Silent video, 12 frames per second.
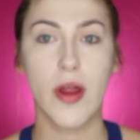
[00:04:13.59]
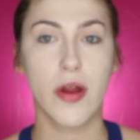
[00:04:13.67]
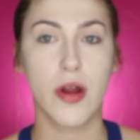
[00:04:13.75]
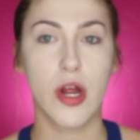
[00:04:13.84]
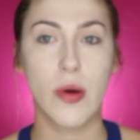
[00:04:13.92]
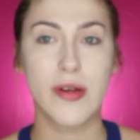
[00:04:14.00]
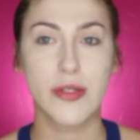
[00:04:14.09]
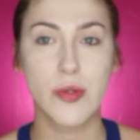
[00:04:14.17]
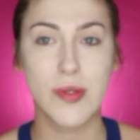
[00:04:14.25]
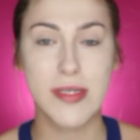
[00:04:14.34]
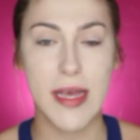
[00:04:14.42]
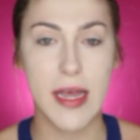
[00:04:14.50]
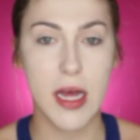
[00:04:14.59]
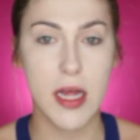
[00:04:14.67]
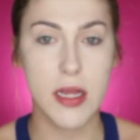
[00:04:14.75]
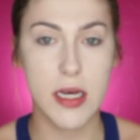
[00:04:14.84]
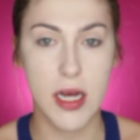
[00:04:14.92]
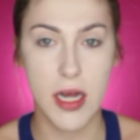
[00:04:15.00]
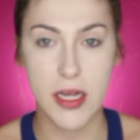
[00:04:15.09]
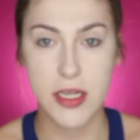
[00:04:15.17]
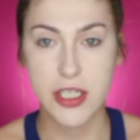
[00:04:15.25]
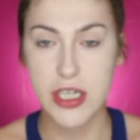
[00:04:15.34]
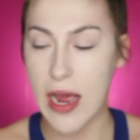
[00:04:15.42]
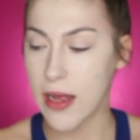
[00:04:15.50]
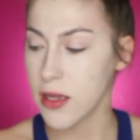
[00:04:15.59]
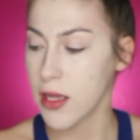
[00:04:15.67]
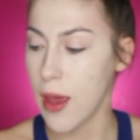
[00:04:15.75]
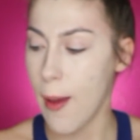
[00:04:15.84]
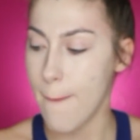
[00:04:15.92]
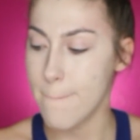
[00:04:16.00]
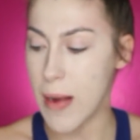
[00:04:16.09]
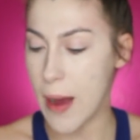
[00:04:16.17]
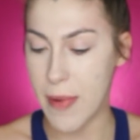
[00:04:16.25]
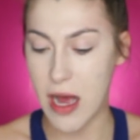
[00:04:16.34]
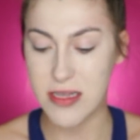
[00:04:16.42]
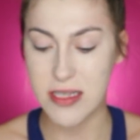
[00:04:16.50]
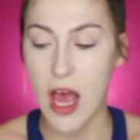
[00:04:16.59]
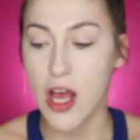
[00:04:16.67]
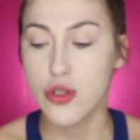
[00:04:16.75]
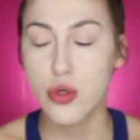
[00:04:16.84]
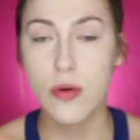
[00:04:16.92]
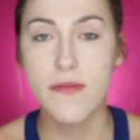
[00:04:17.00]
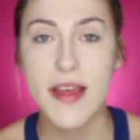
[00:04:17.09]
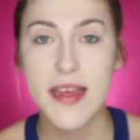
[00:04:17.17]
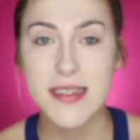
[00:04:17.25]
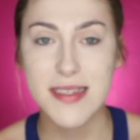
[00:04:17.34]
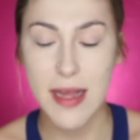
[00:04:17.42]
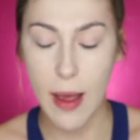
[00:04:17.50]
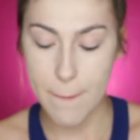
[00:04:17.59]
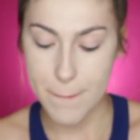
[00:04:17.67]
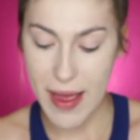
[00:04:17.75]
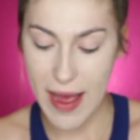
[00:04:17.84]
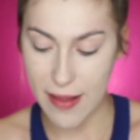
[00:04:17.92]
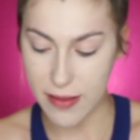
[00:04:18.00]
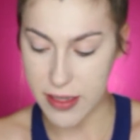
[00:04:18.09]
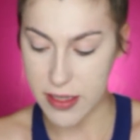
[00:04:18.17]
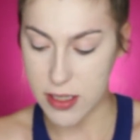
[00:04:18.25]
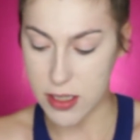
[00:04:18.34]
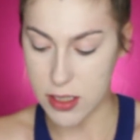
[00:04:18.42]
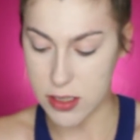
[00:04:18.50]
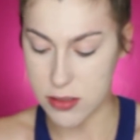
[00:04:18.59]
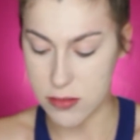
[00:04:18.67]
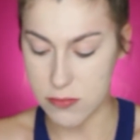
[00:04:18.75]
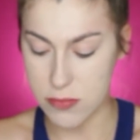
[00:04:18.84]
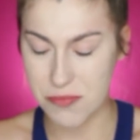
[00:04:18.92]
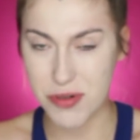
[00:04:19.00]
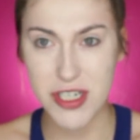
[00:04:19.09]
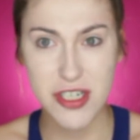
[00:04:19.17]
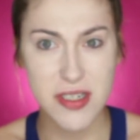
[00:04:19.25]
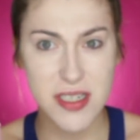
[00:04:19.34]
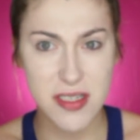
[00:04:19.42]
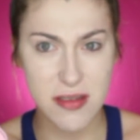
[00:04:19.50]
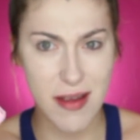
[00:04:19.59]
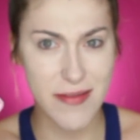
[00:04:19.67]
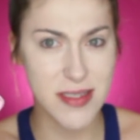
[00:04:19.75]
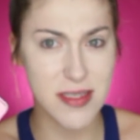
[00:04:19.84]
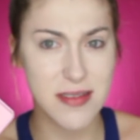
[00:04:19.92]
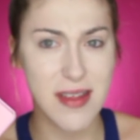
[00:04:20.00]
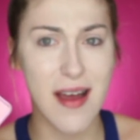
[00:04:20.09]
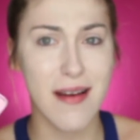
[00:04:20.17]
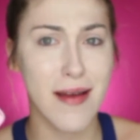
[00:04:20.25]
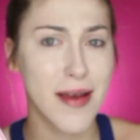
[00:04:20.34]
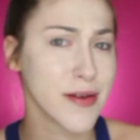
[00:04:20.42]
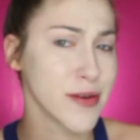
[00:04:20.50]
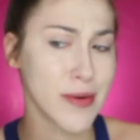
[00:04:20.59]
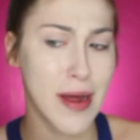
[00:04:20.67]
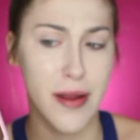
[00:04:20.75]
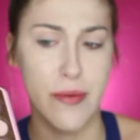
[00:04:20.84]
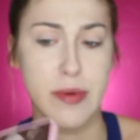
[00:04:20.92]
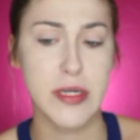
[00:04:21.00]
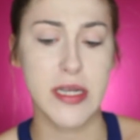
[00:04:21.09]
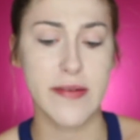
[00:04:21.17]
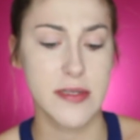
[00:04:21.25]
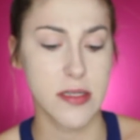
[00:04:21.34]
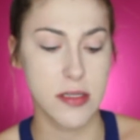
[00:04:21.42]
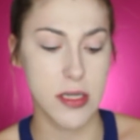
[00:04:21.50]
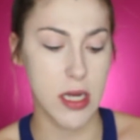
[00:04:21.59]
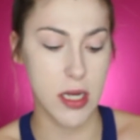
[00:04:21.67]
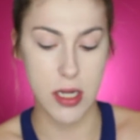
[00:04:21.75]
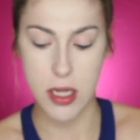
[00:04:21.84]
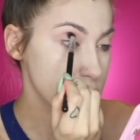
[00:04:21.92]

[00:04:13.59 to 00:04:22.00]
we're going to take the Chocolate Bonbons Too Faced palette. I'm pretty sure they still have this in stock. I don't know why they wouldn't have it in stock.